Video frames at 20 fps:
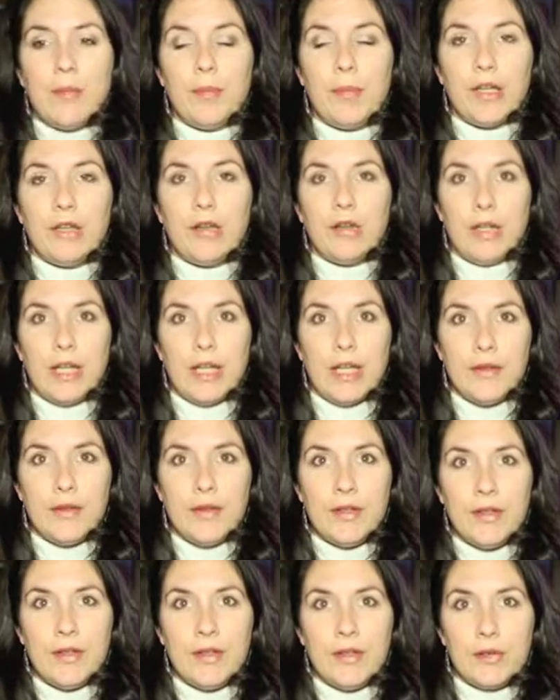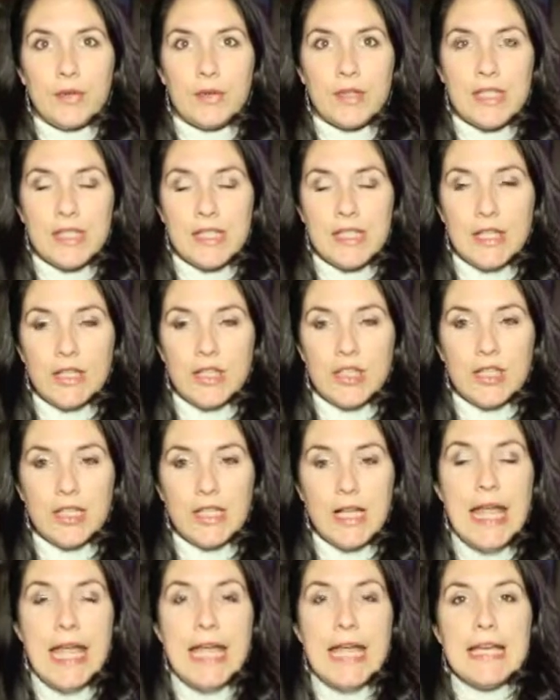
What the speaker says: but only through C-section.